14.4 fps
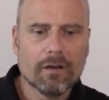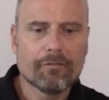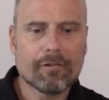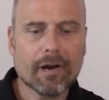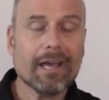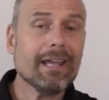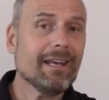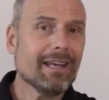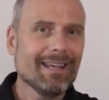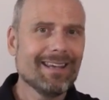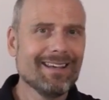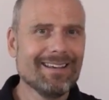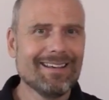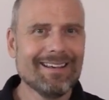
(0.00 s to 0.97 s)

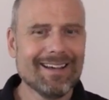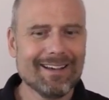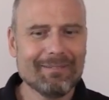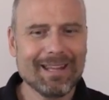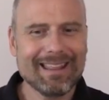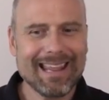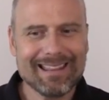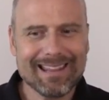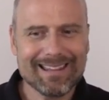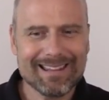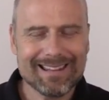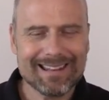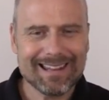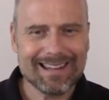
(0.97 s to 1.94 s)
Variety. I mean,
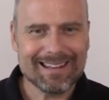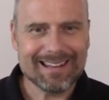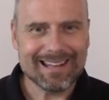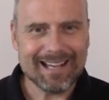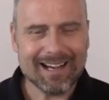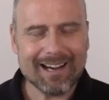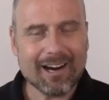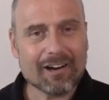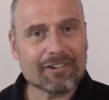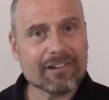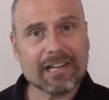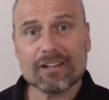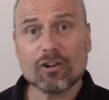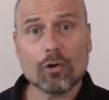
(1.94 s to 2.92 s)
the
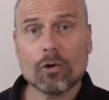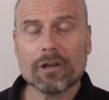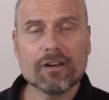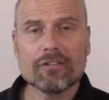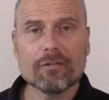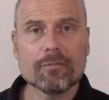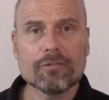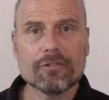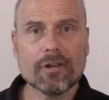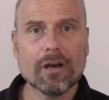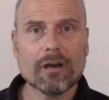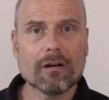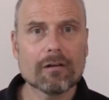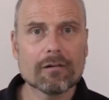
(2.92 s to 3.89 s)
R-selected organisms
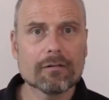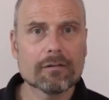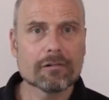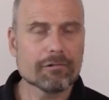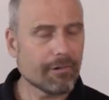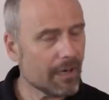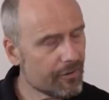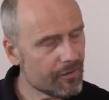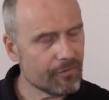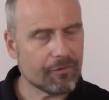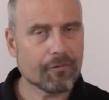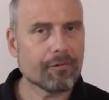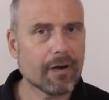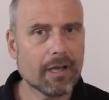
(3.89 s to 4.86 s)
are crazy
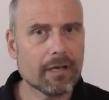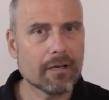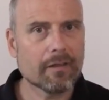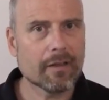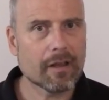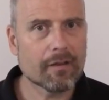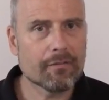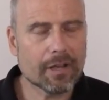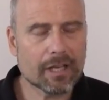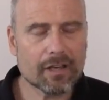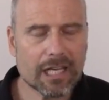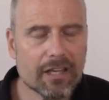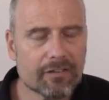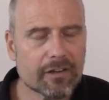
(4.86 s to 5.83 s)
for variety. They get
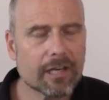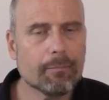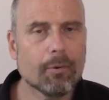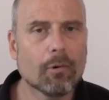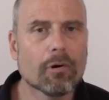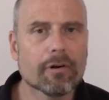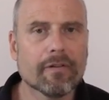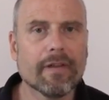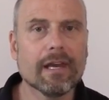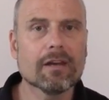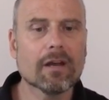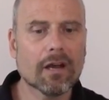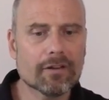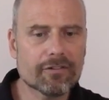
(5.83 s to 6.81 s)
easily bored. They
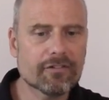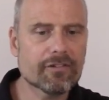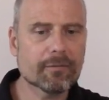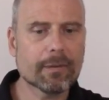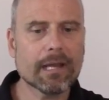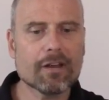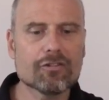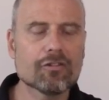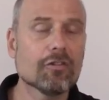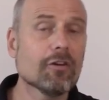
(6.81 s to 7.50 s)
need constant stimulation.